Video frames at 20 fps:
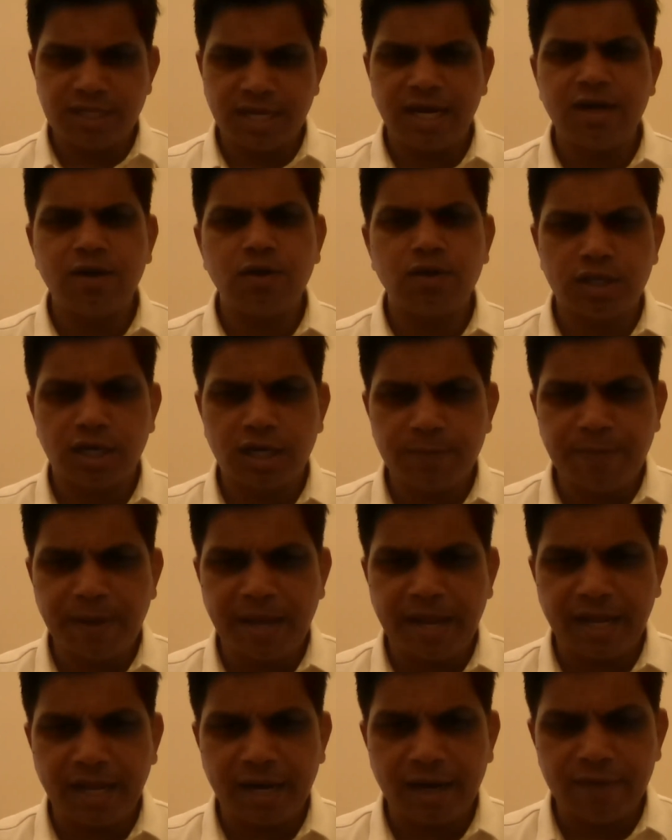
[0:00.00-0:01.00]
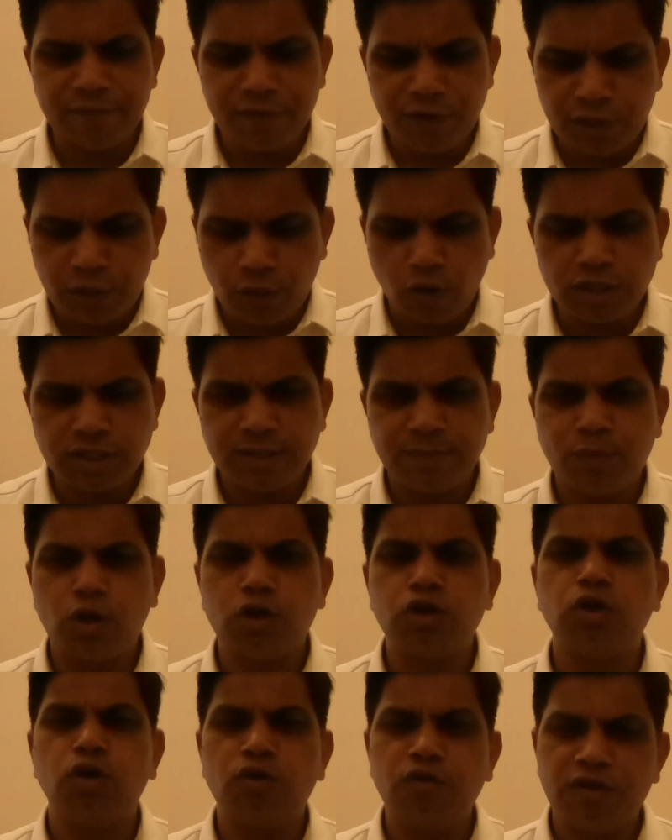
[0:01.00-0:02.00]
second or third paragraph, he talks about